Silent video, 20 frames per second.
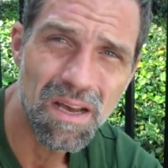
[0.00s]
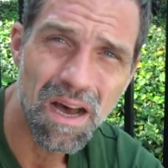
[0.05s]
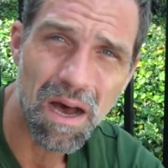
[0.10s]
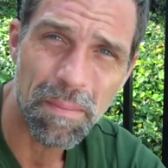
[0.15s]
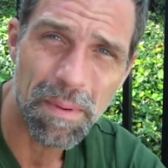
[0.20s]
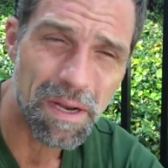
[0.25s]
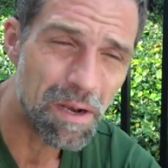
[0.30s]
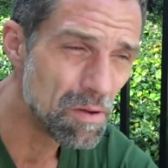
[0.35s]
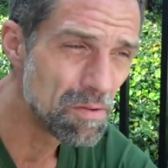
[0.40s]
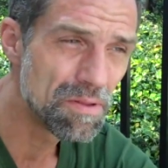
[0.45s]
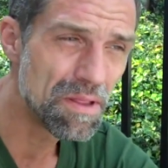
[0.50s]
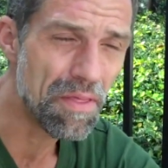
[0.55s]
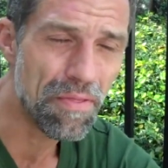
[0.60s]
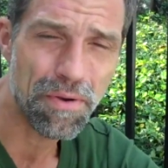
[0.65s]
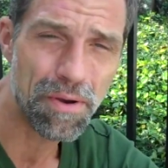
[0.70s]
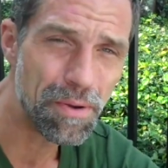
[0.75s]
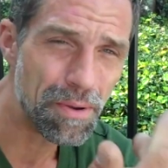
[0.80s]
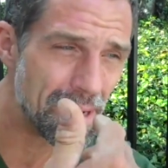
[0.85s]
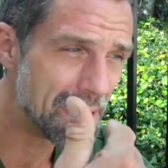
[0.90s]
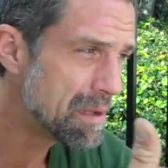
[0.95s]
I mean, only
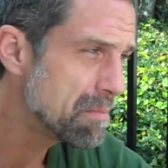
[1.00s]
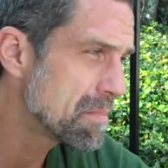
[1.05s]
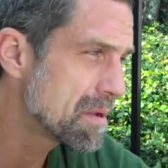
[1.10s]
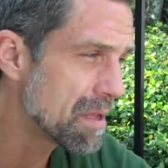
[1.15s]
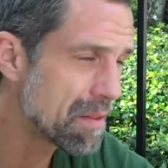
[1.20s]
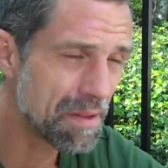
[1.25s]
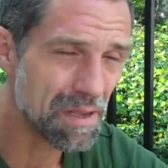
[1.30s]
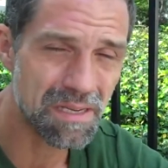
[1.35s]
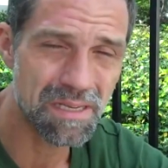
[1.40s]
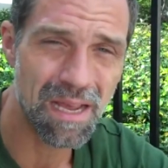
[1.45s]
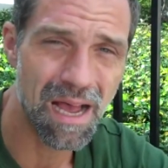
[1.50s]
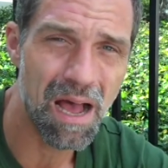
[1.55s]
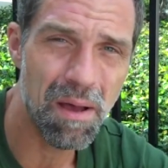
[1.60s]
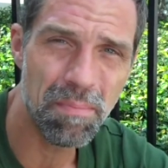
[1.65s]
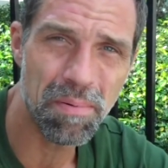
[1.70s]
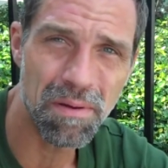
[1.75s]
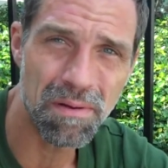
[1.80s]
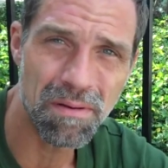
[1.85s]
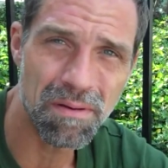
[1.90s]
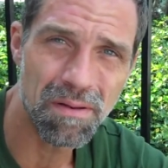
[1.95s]
through Him can this
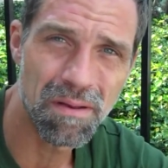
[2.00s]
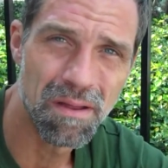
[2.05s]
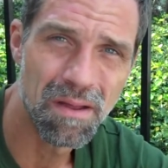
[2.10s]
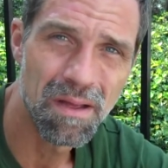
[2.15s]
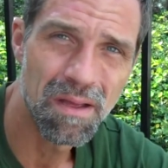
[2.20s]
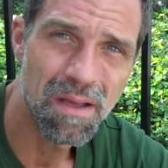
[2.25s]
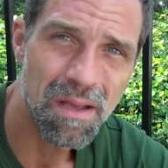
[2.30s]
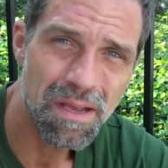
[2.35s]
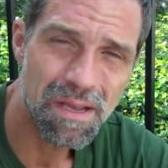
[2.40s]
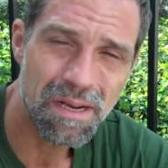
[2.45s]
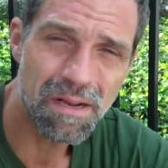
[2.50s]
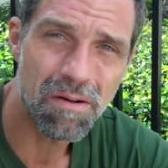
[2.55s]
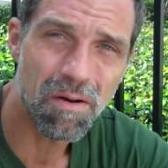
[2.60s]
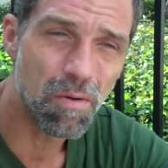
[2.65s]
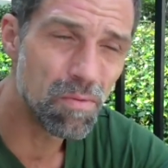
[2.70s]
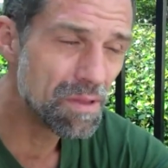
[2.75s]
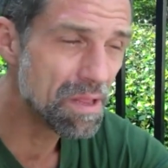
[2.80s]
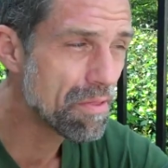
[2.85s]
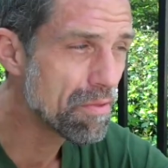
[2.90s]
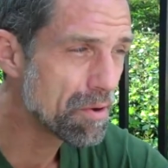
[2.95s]
happen. You know,
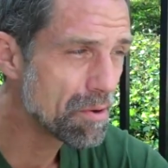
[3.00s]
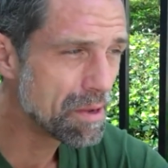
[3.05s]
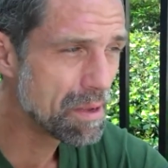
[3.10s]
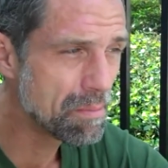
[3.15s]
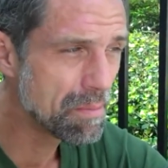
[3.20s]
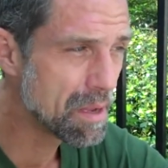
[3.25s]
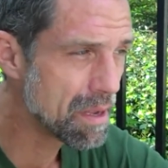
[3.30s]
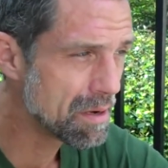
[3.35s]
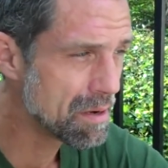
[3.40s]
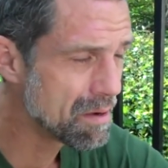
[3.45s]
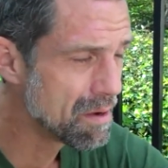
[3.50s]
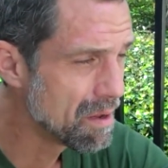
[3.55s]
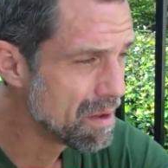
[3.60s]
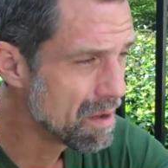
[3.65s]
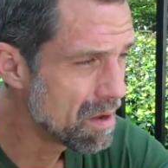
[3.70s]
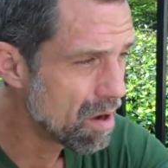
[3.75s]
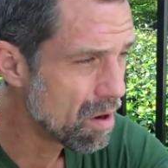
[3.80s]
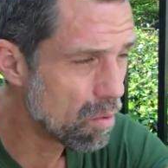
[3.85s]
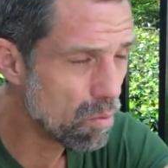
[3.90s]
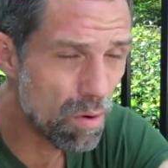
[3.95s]
only through Him can
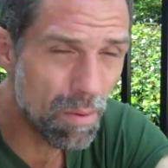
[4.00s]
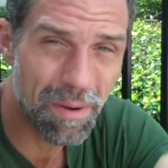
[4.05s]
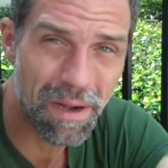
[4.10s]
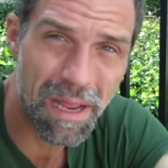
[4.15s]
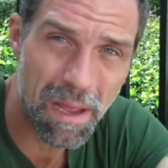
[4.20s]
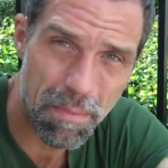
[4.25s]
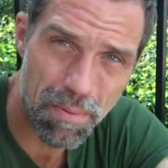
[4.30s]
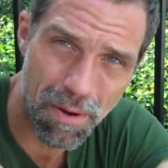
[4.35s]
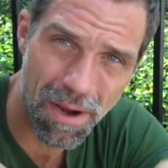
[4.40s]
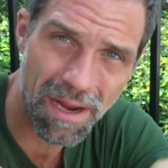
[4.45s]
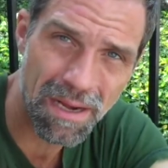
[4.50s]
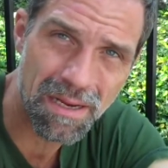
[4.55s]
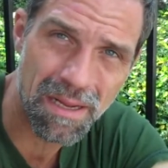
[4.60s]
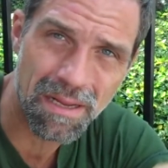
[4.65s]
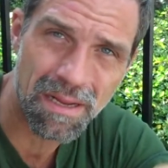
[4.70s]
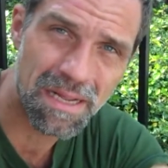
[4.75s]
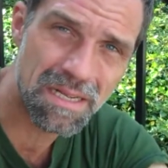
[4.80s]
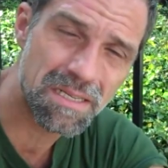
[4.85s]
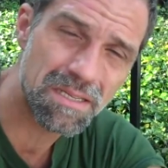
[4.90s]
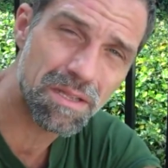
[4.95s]
a woman get
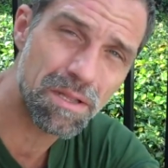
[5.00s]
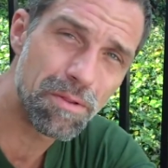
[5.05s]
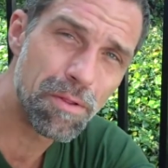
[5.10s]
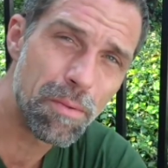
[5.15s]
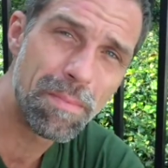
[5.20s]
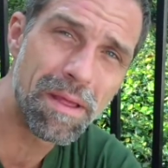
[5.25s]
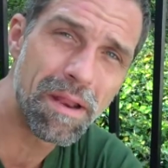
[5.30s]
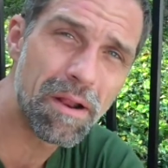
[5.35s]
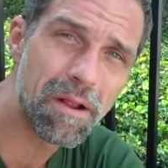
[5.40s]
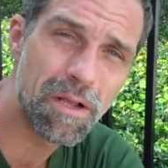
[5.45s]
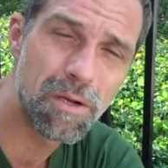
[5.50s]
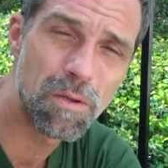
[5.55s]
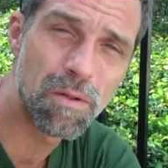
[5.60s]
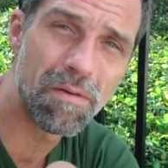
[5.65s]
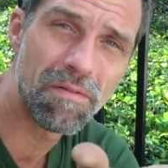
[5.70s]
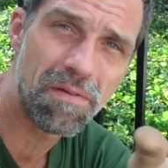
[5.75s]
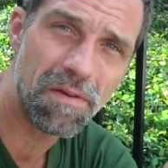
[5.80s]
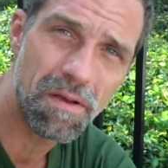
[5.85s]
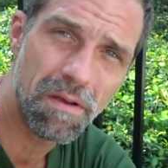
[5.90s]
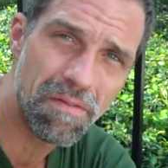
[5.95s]
pregnant. It's through the
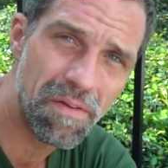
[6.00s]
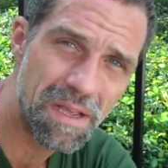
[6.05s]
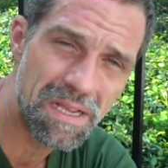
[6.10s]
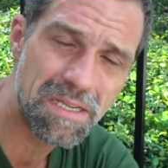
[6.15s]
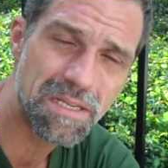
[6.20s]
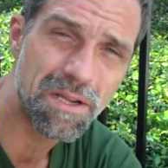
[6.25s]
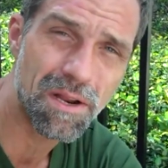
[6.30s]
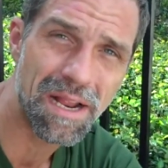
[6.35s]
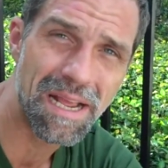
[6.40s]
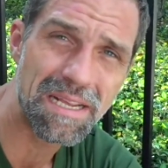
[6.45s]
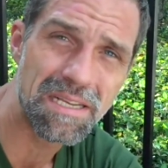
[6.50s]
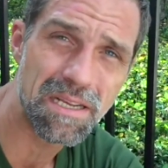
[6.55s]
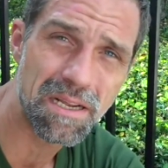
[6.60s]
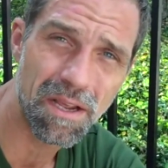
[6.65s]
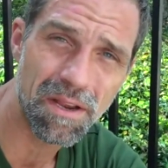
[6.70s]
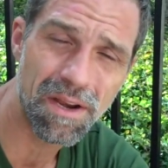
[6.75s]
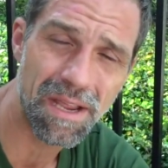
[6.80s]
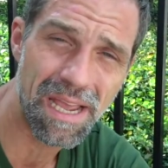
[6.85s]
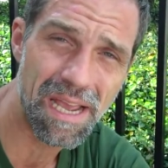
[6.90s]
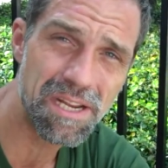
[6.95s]
miracle of His grace
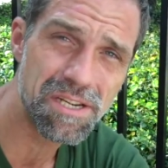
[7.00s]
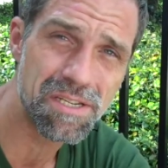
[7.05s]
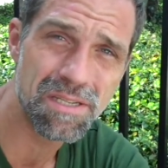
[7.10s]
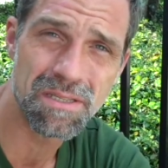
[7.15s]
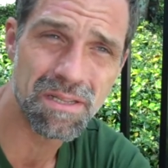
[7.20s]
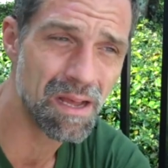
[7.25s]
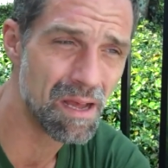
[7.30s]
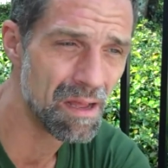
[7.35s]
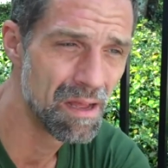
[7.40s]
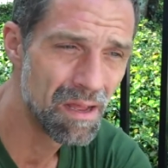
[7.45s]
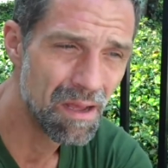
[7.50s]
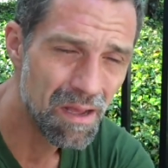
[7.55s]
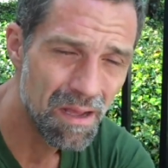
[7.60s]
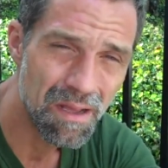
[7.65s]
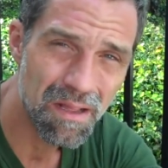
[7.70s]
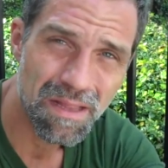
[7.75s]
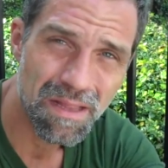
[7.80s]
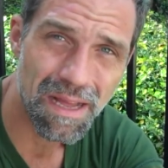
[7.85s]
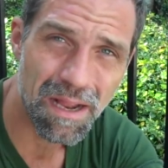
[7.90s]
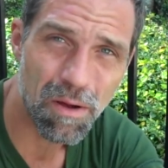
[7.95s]
and creation that
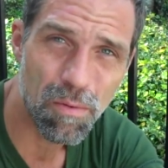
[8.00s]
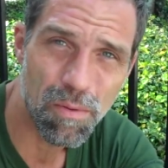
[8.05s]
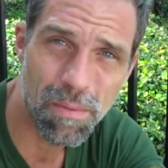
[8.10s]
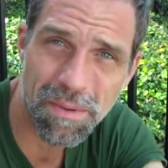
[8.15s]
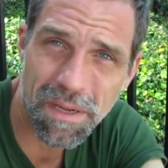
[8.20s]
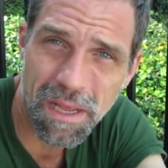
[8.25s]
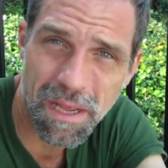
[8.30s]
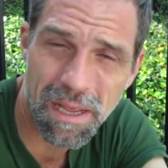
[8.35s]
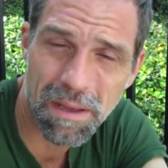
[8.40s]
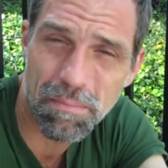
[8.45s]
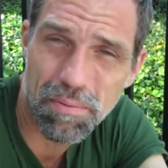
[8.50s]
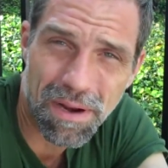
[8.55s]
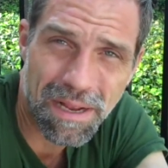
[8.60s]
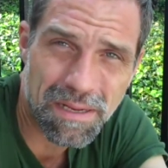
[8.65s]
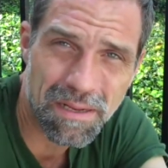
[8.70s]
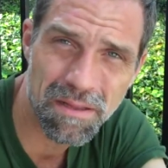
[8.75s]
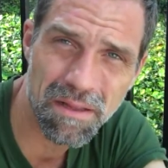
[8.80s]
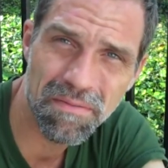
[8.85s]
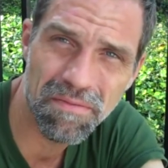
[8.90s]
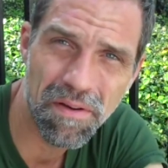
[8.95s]
a woman can get
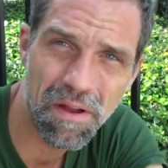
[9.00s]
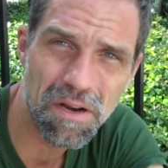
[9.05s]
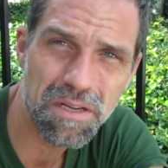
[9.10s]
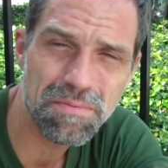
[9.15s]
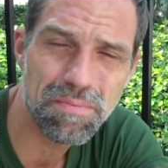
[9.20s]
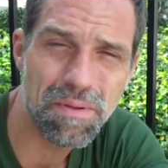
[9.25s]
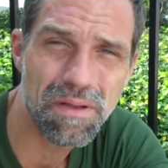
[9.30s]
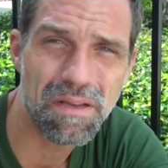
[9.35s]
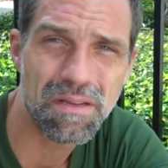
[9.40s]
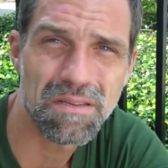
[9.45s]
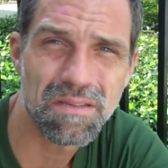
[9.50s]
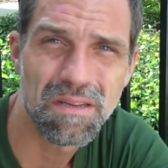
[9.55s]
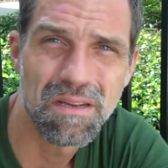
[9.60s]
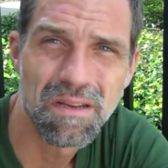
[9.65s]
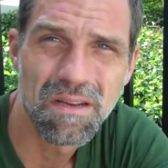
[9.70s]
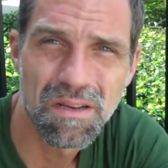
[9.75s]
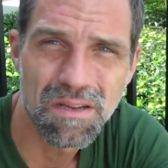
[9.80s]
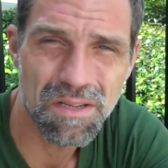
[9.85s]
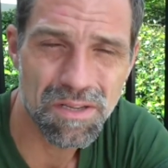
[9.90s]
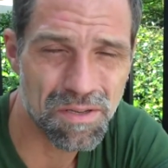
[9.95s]
pregnant in the first place.
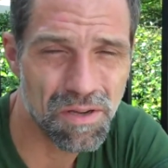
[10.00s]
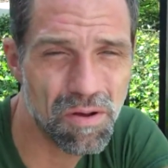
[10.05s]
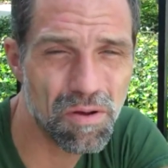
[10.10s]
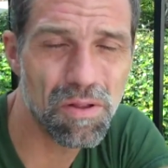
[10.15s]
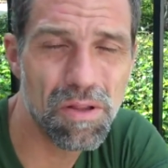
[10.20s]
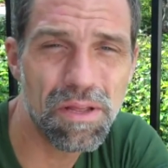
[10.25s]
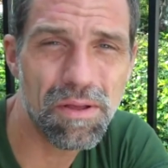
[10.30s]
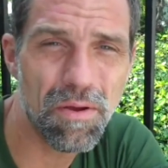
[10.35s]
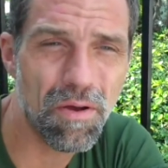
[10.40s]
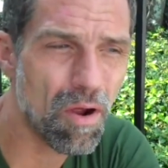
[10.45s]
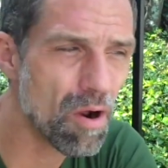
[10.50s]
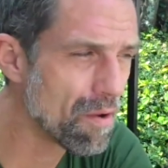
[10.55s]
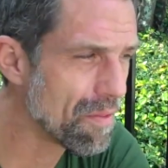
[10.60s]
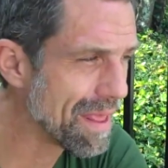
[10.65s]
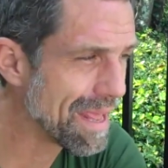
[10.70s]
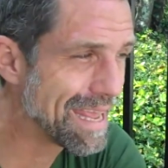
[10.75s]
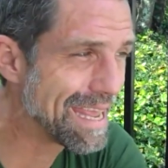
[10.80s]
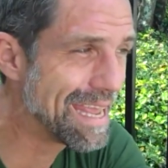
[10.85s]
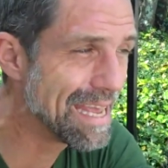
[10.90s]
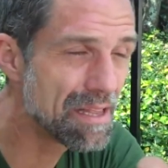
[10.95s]
So not only are
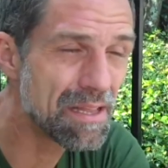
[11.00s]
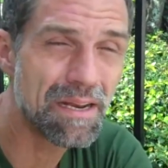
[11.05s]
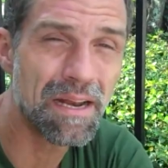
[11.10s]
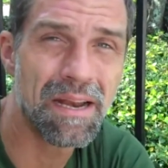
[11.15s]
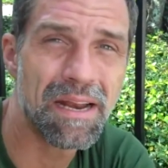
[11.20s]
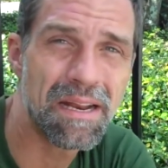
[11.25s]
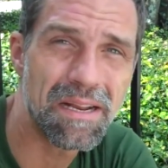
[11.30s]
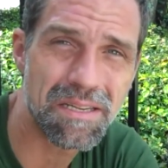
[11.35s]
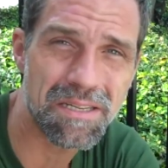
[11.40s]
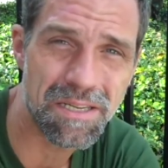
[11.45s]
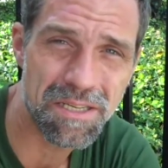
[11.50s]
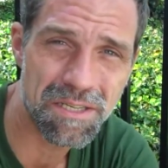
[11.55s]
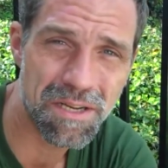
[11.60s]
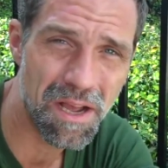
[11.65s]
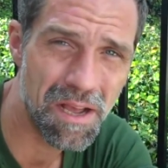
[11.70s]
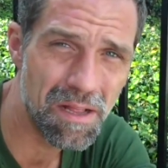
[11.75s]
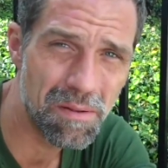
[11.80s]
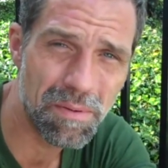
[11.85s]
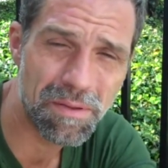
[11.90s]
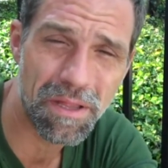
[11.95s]
they killing an innocent
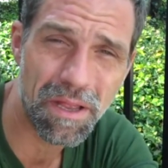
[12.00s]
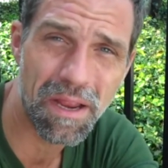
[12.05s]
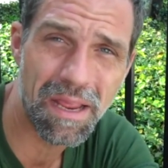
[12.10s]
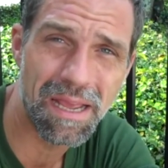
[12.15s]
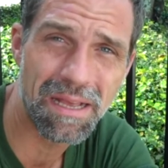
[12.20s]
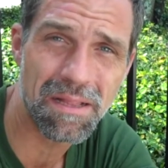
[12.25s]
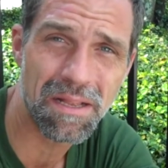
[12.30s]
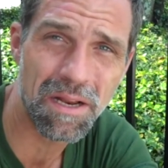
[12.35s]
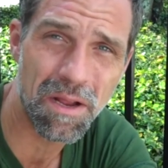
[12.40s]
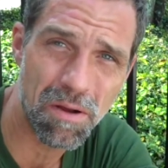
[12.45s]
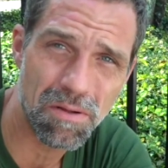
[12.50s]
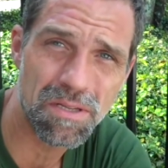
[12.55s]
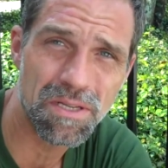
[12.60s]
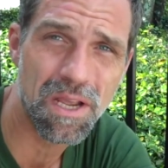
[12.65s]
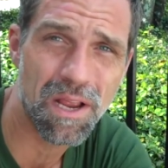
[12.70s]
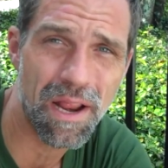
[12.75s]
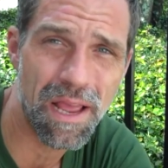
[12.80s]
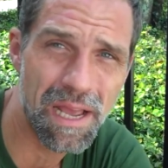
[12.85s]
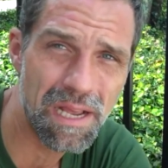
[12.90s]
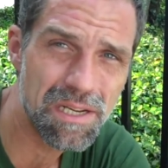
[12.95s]
child, but they're killing God's
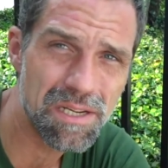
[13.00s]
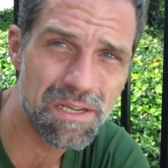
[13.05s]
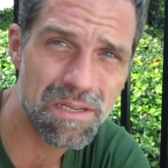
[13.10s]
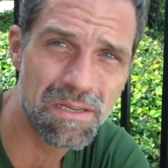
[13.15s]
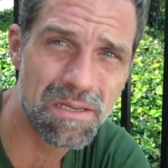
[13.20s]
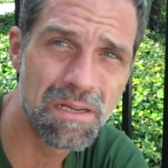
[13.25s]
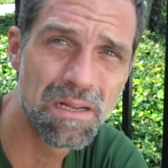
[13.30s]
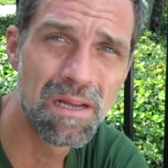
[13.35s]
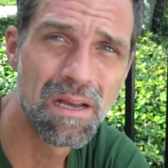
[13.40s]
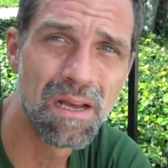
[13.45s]
creation.